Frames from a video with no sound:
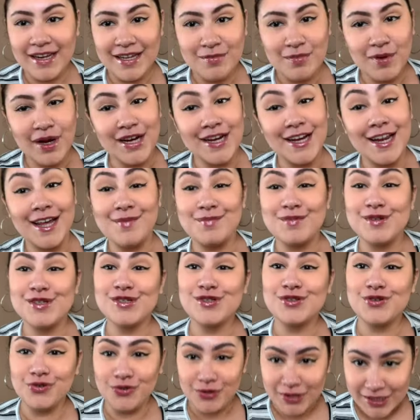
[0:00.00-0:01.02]
my name is
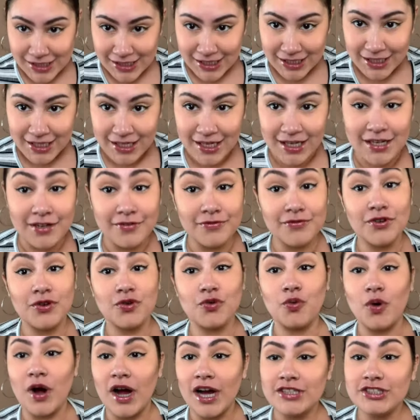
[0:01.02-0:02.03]
Grizzy, and if you're
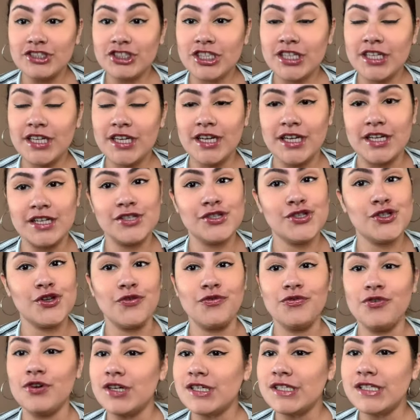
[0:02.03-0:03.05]
watching and it's your
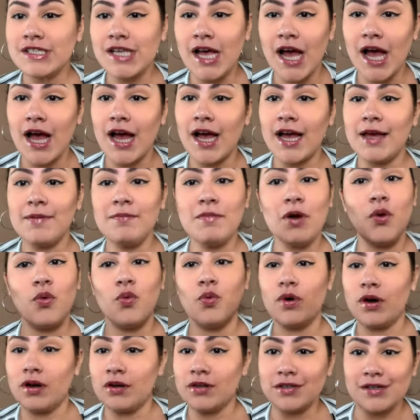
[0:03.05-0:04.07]
first time,
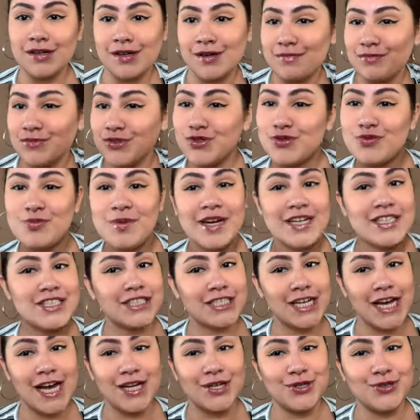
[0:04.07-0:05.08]
welcome to my
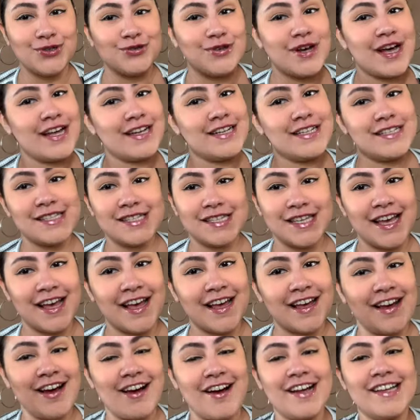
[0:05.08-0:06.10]
channel and it's
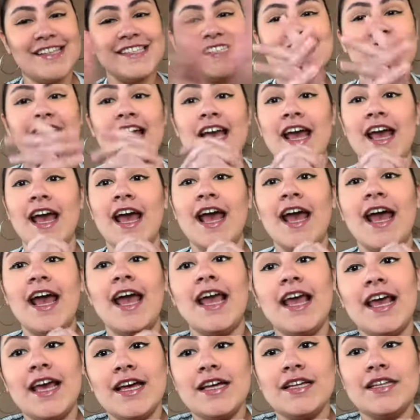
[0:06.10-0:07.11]
Chaos.
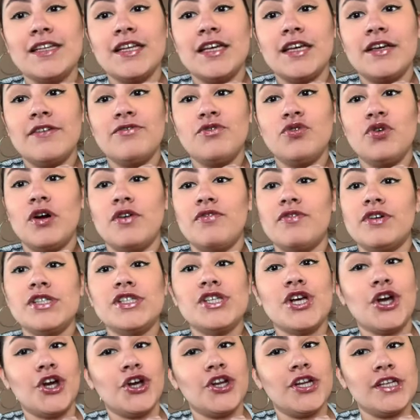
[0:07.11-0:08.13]
And if you are a
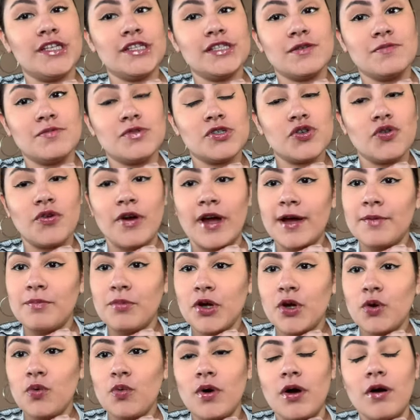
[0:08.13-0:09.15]
returning
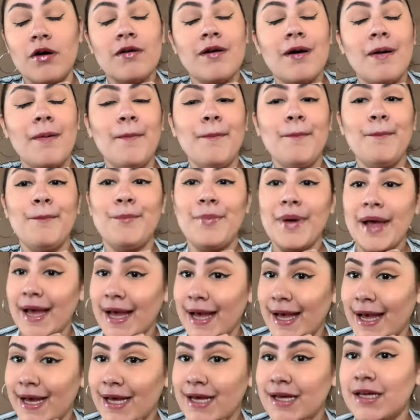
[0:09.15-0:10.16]
subscriber, welcome
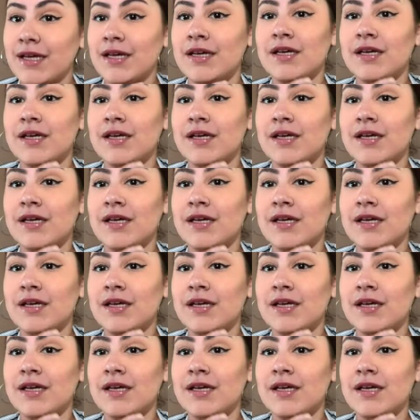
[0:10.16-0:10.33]
back.